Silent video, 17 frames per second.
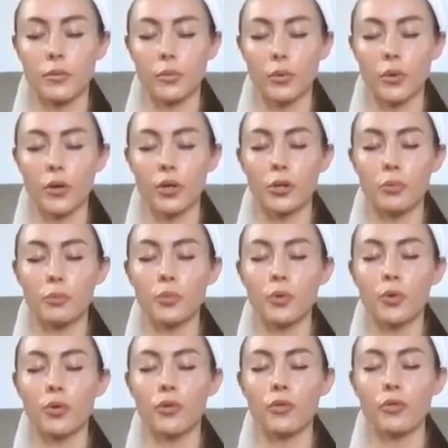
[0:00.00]
We're going to
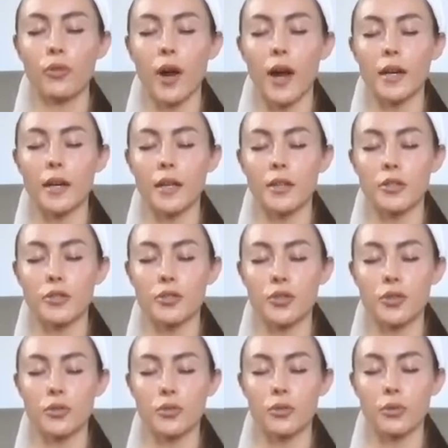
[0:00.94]
move right
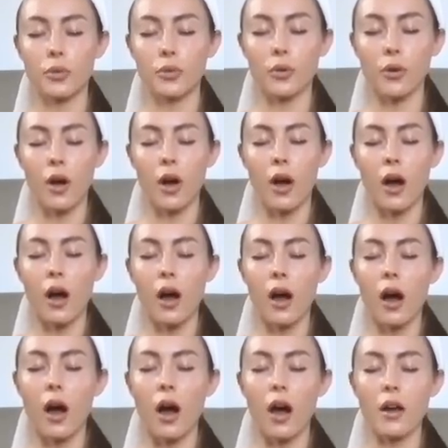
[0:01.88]
into
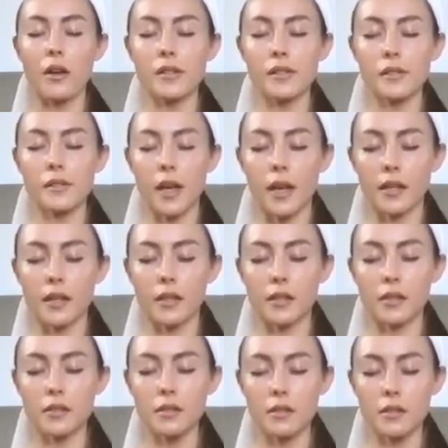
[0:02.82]
our
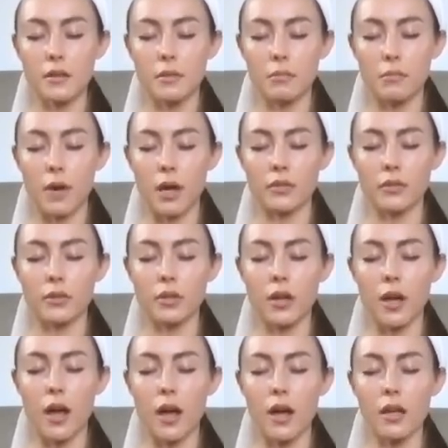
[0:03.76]
second
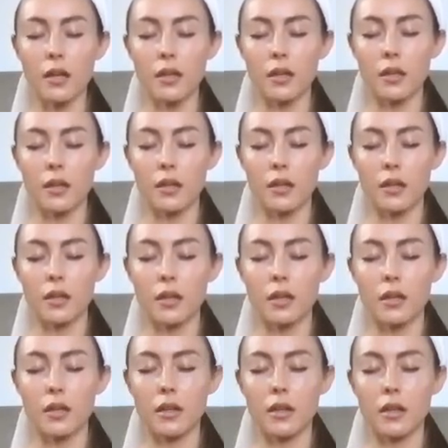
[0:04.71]
mantra
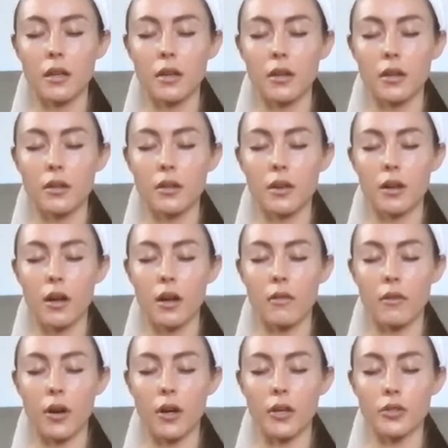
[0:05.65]

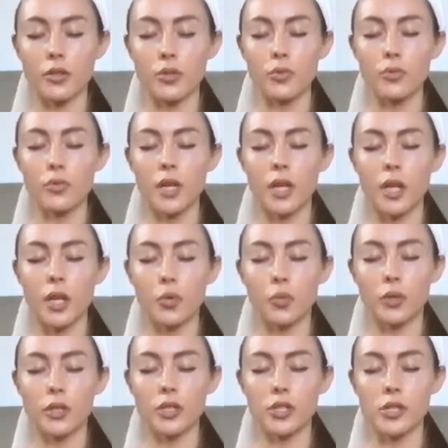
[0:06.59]
of our tune-in,
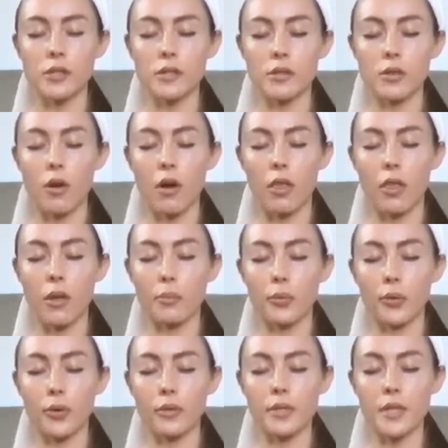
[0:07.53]
which is called the
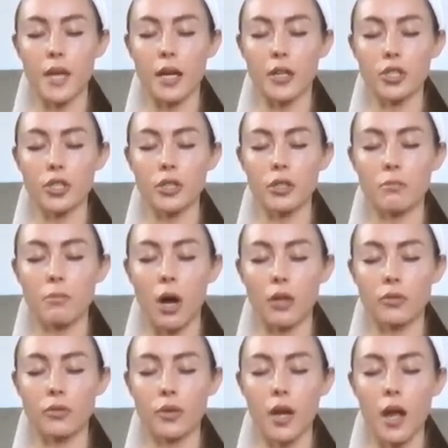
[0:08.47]
protection
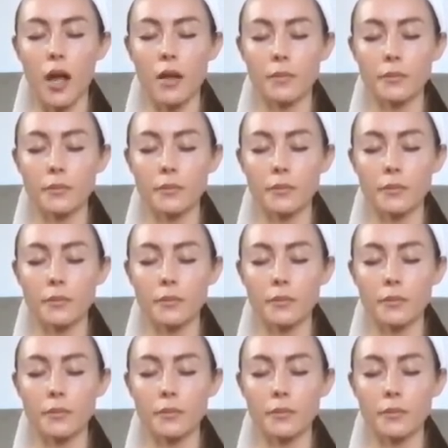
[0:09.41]
mantra.